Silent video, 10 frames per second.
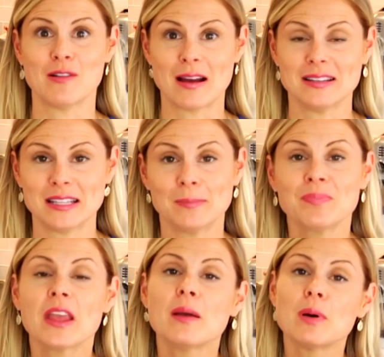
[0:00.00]
grounded.
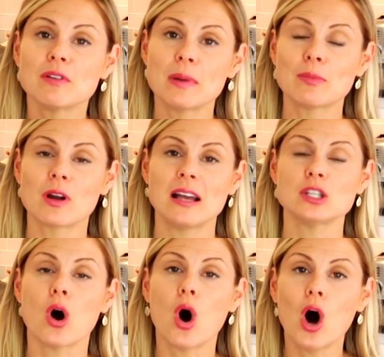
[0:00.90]
But remember guys,
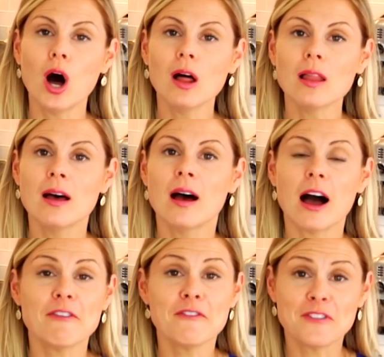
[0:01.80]
all
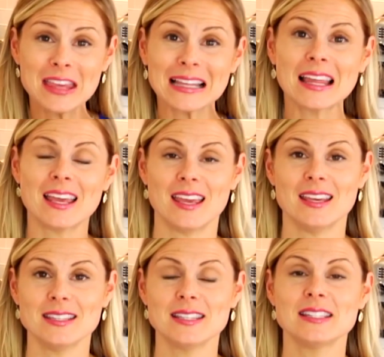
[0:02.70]
a feeling
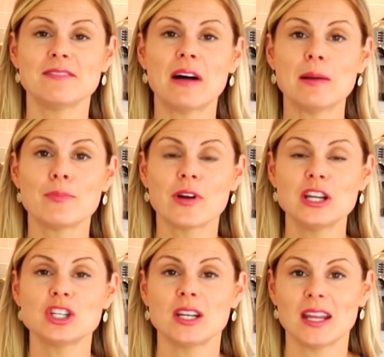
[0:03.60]
is a
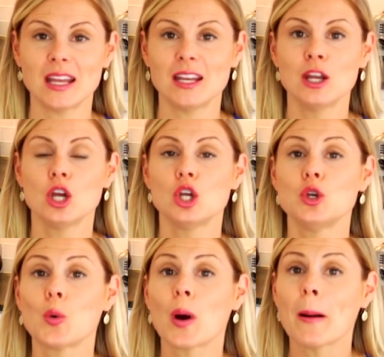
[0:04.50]
vibration in
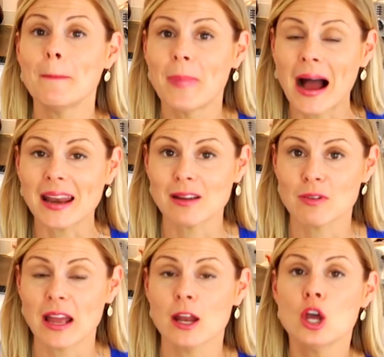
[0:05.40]
your body,
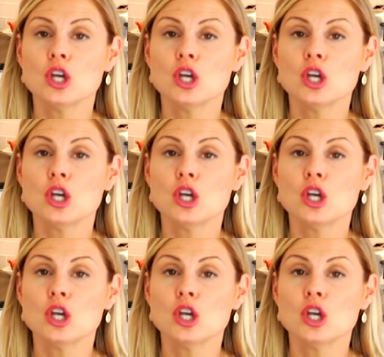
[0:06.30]
right?